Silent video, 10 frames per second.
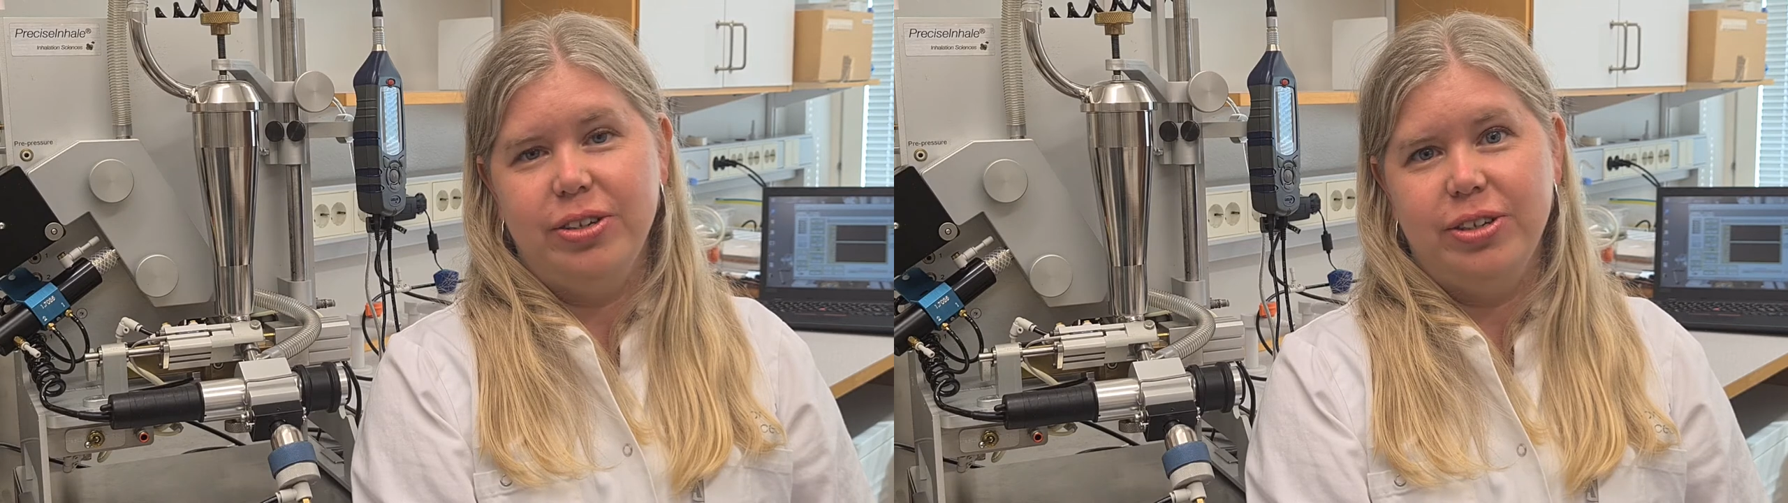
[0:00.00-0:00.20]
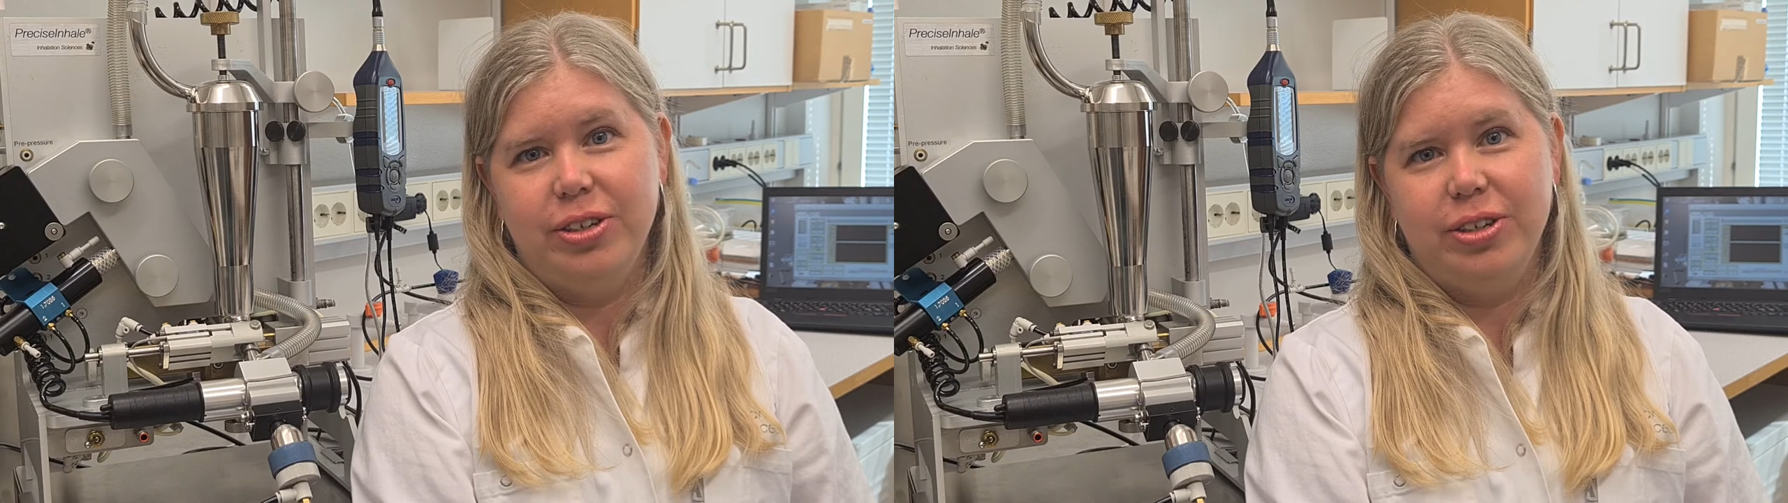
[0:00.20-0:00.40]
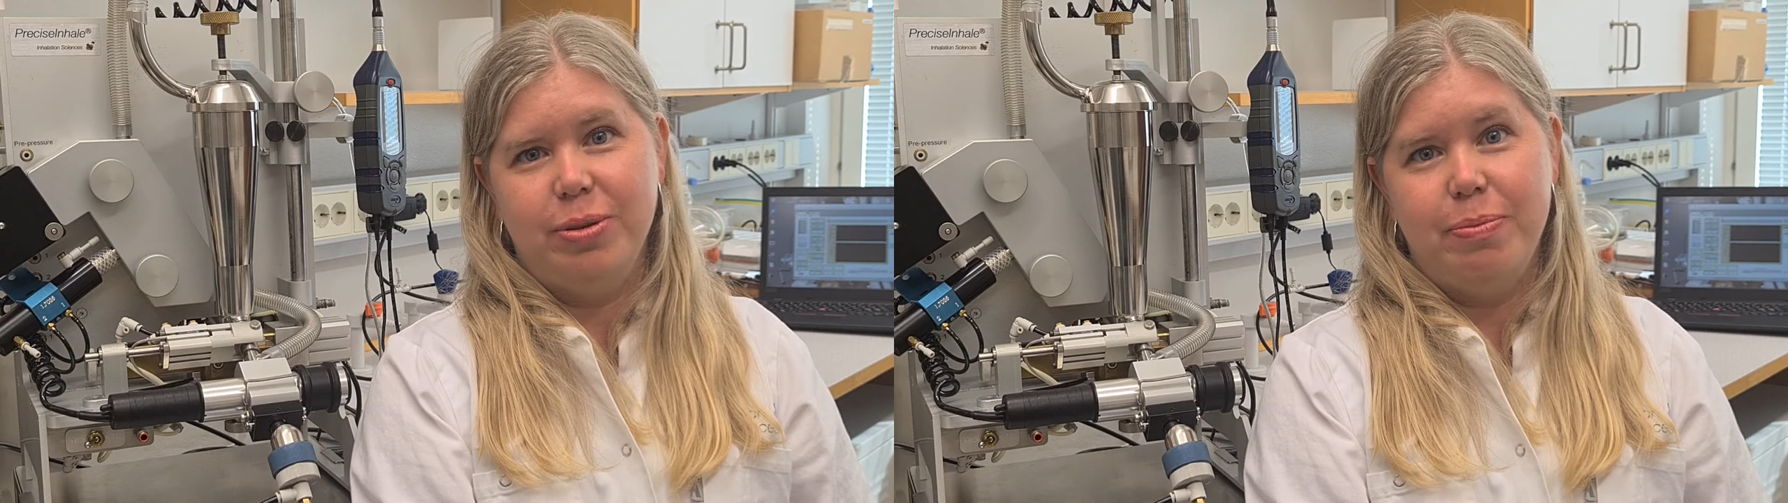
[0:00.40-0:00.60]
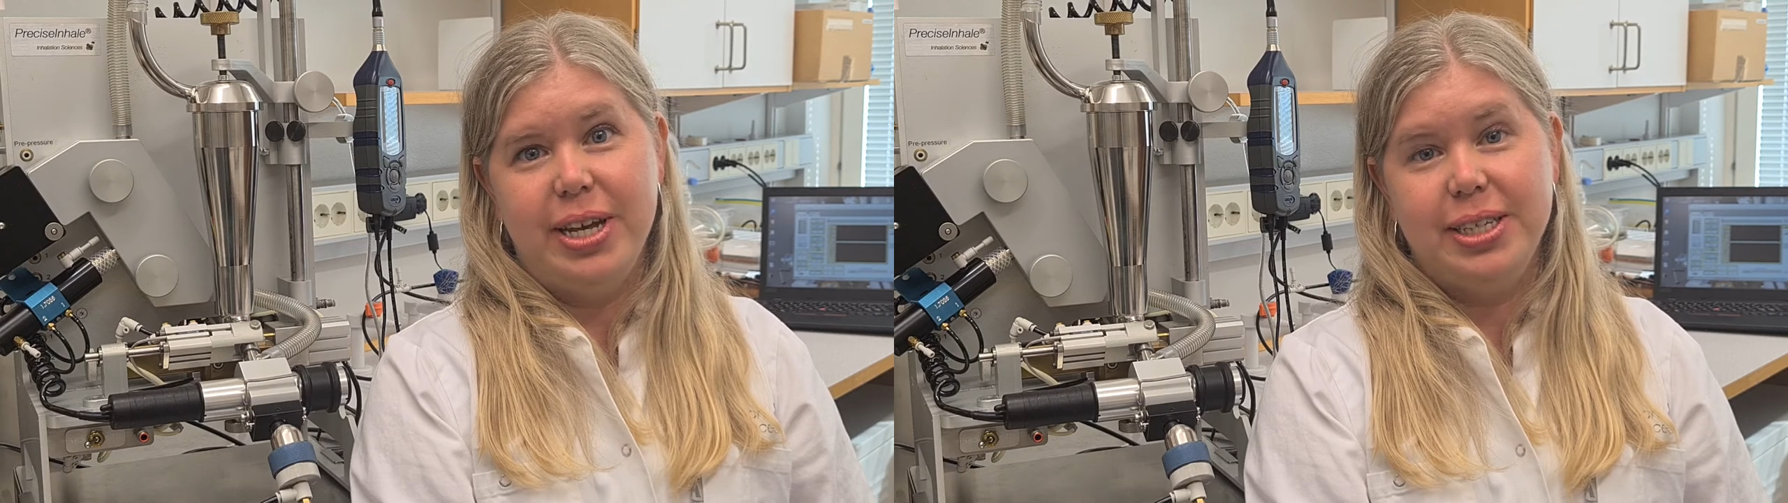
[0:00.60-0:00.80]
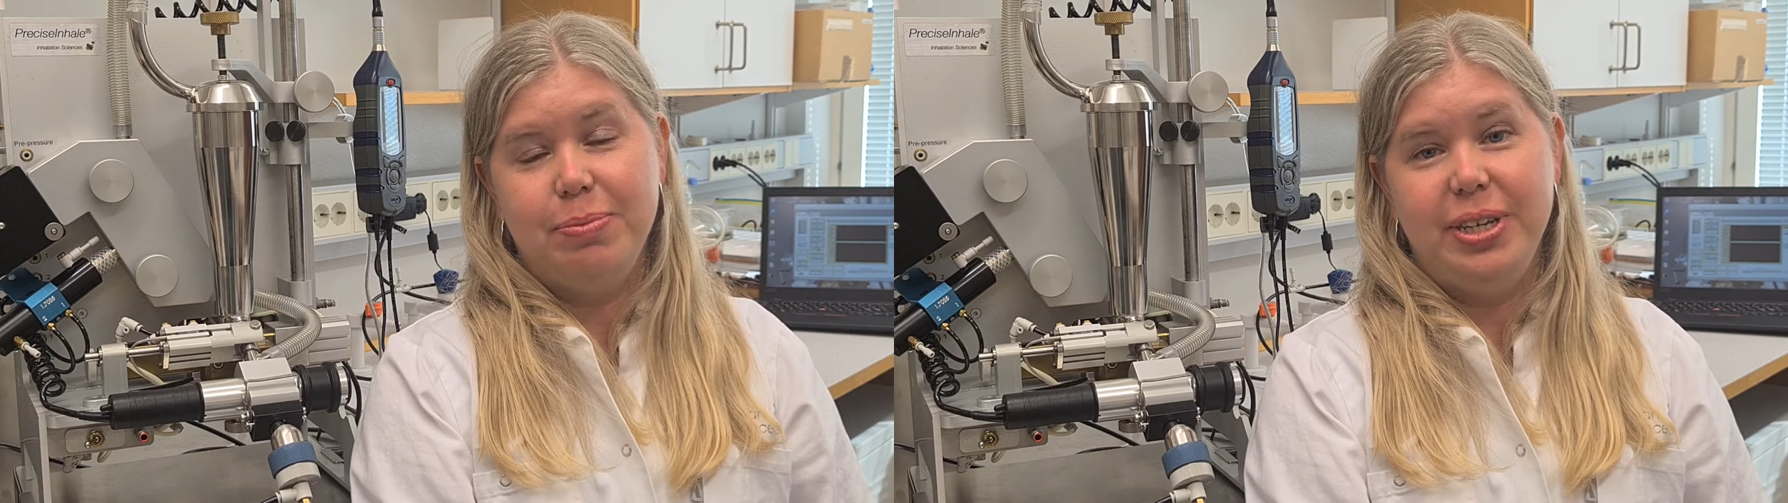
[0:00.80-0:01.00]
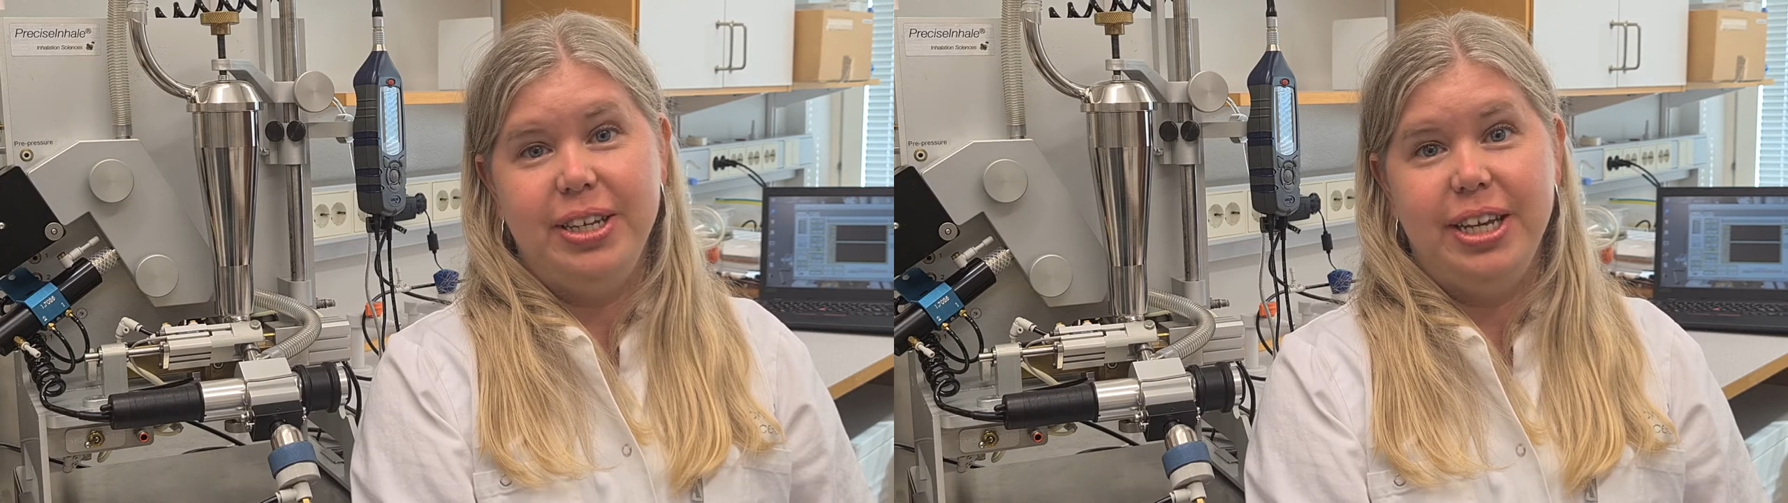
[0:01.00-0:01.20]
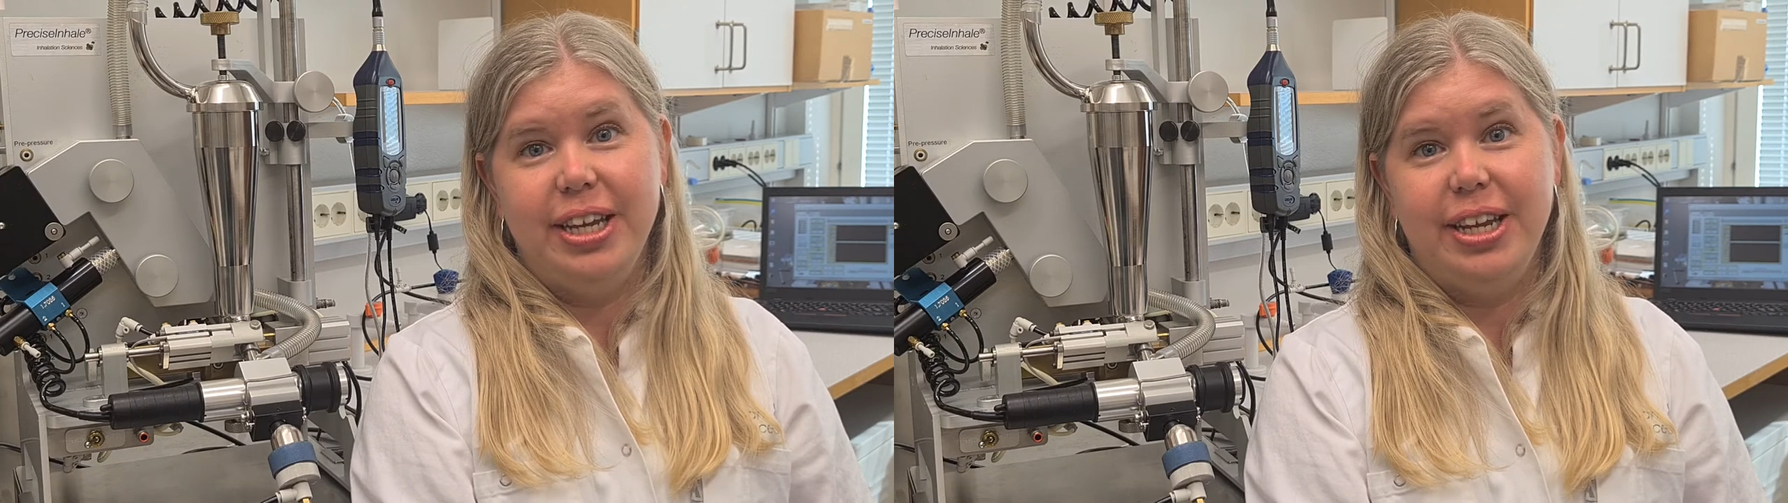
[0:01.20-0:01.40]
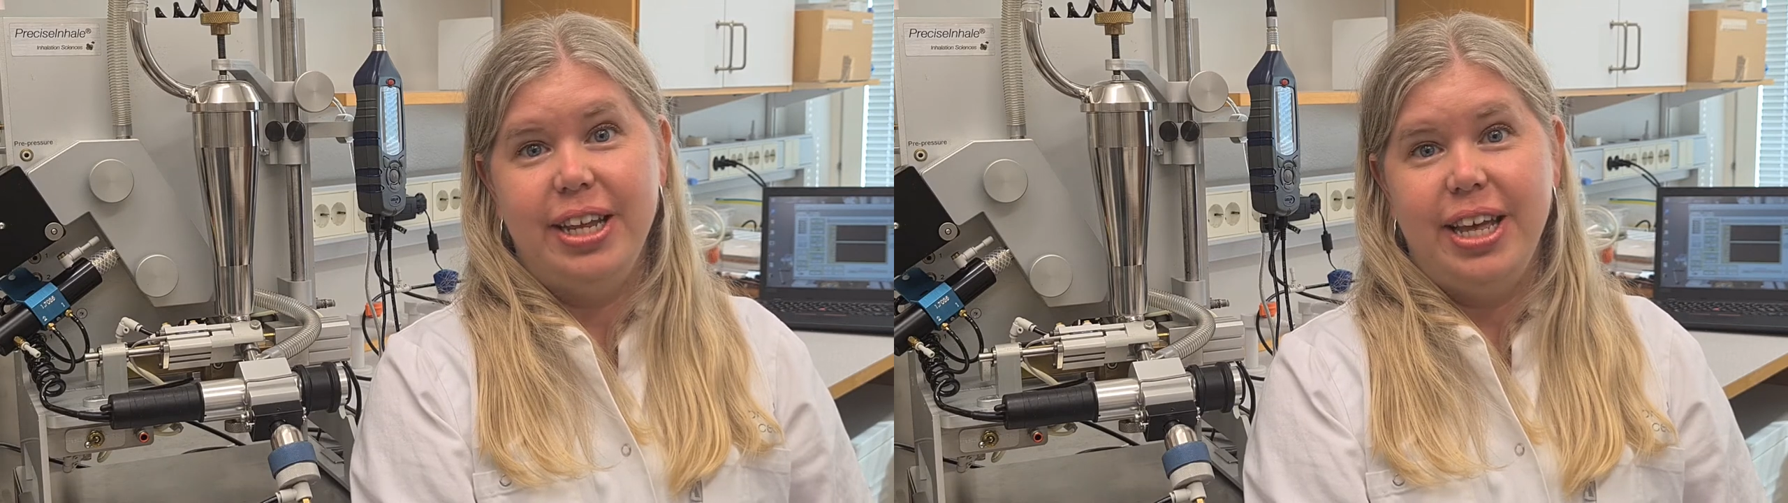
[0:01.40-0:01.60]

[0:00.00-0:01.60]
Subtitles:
the mass median